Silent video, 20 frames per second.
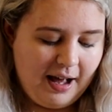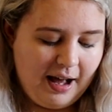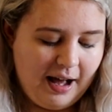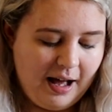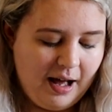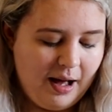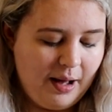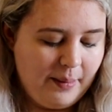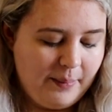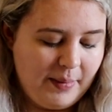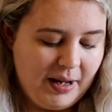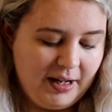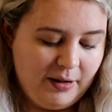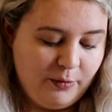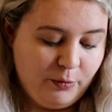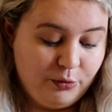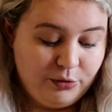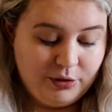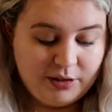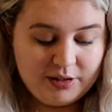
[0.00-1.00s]

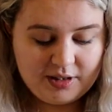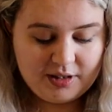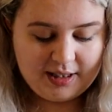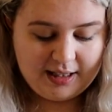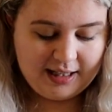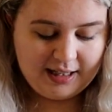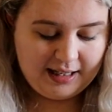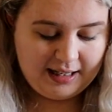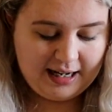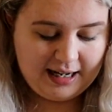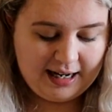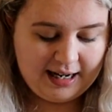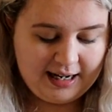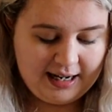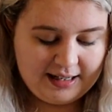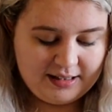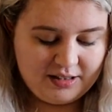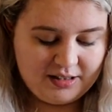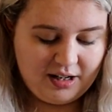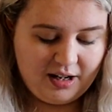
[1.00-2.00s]
In
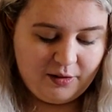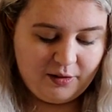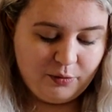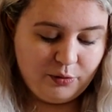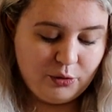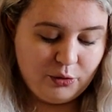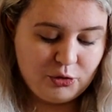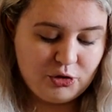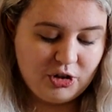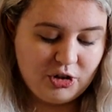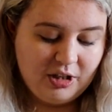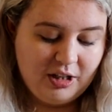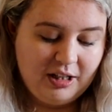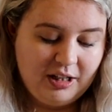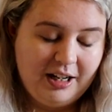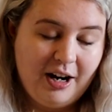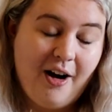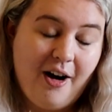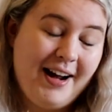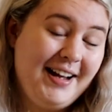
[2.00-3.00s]
Frontierland,
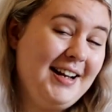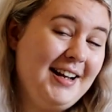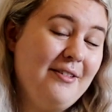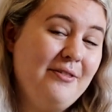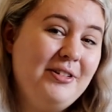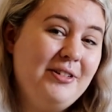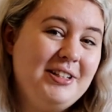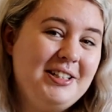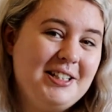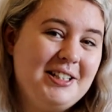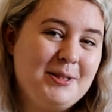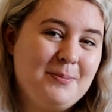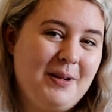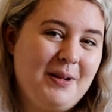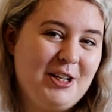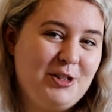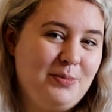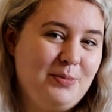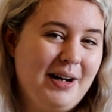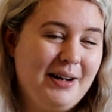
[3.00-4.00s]
unfortunately I never did
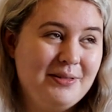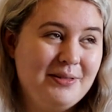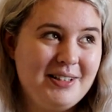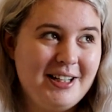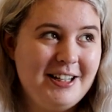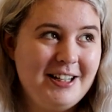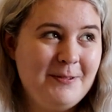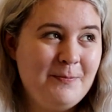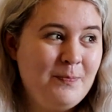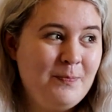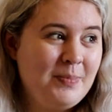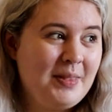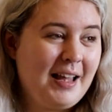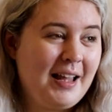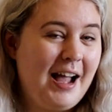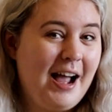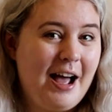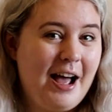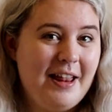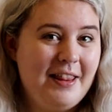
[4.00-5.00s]
Splash Mountain.
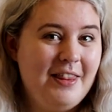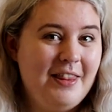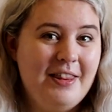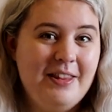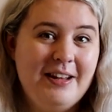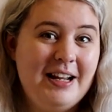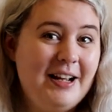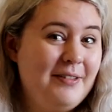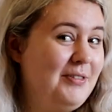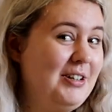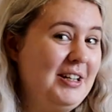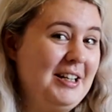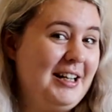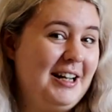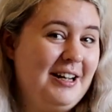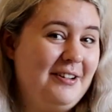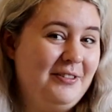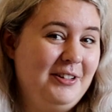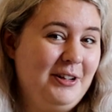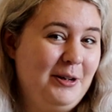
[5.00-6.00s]
I'm never going
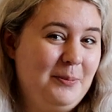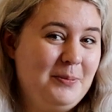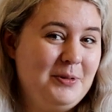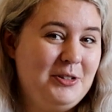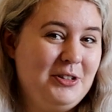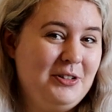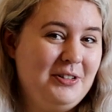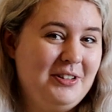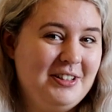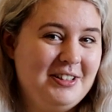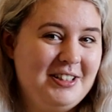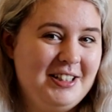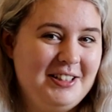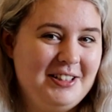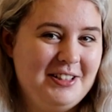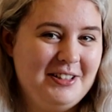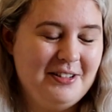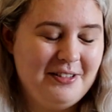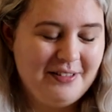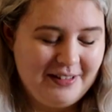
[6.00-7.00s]
to have the opportunity
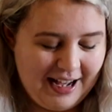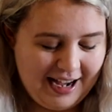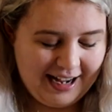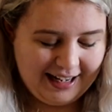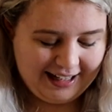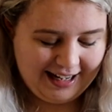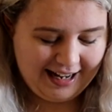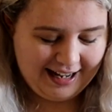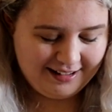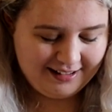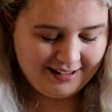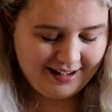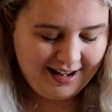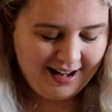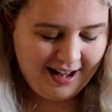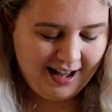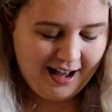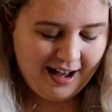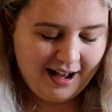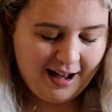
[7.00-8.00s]
to do that again,
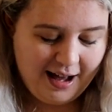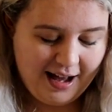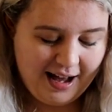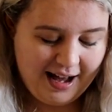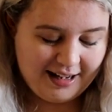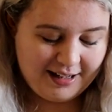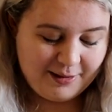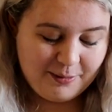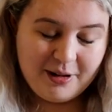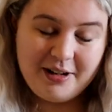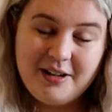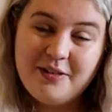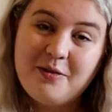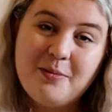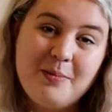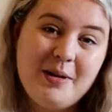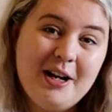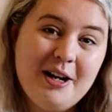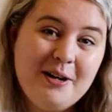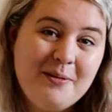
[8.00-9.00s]
and it won't
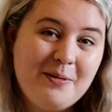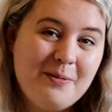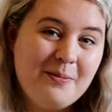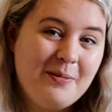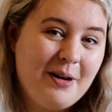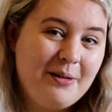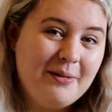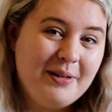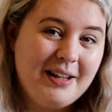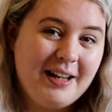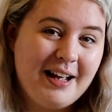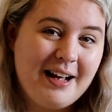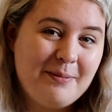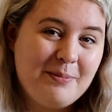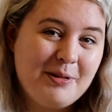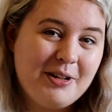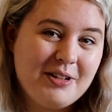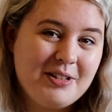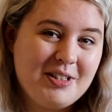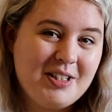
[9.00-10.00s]
even be open while we're there
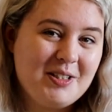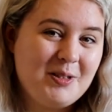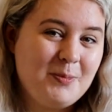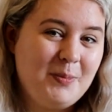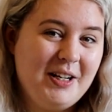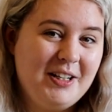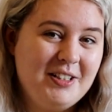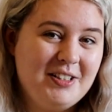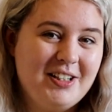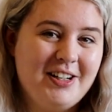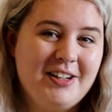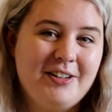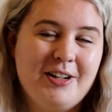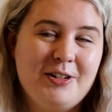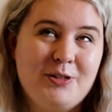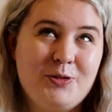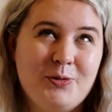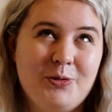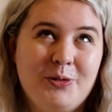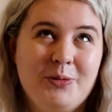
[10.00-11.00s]
because it's being
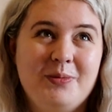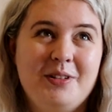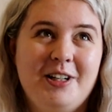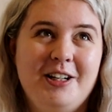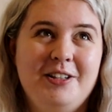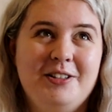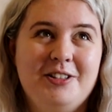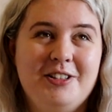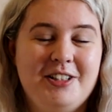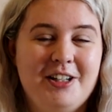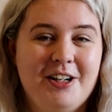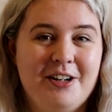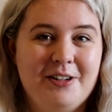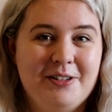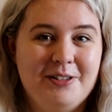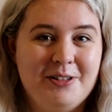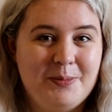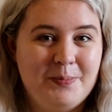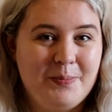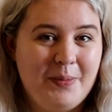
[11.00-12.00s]
transformed into
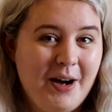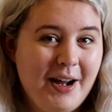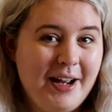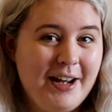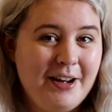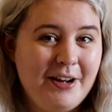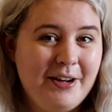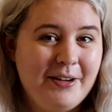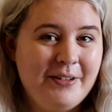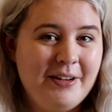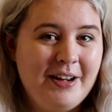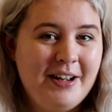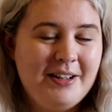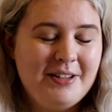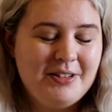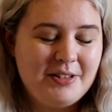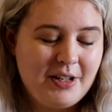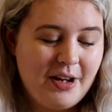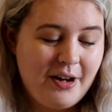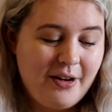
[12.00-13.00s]
Tiana's Bayou,
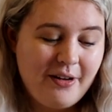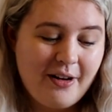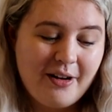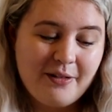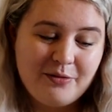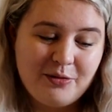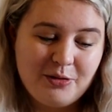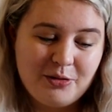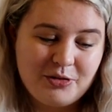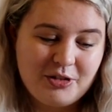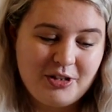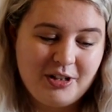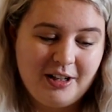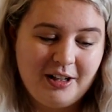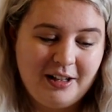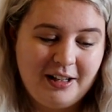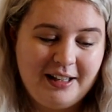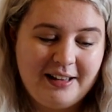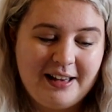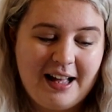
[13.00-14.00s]
so
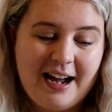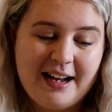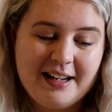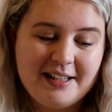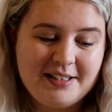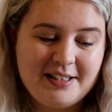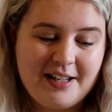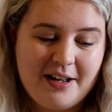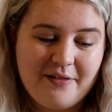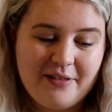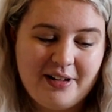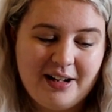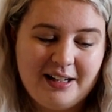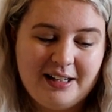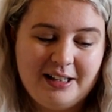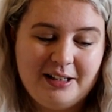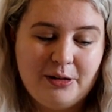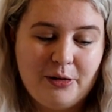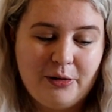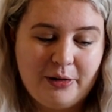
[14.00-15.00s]
unfortunately that is
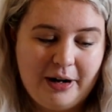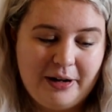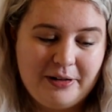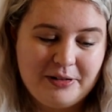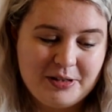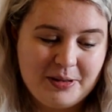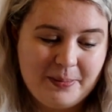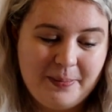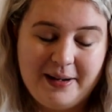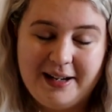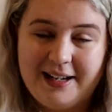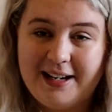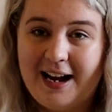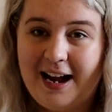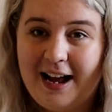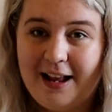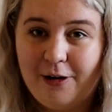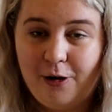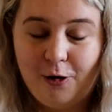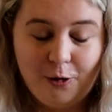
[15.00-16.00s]
definitely not going to be
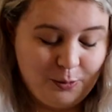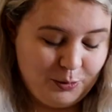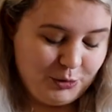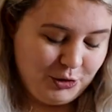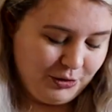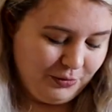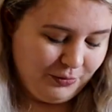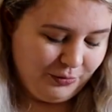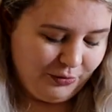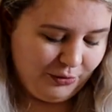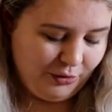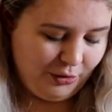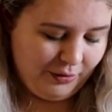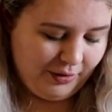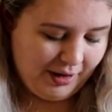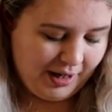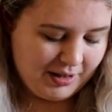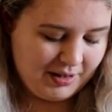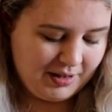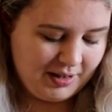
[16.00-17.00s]
an option
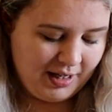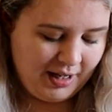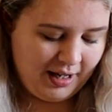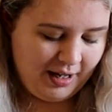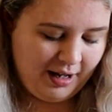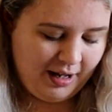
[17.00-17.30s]
for us.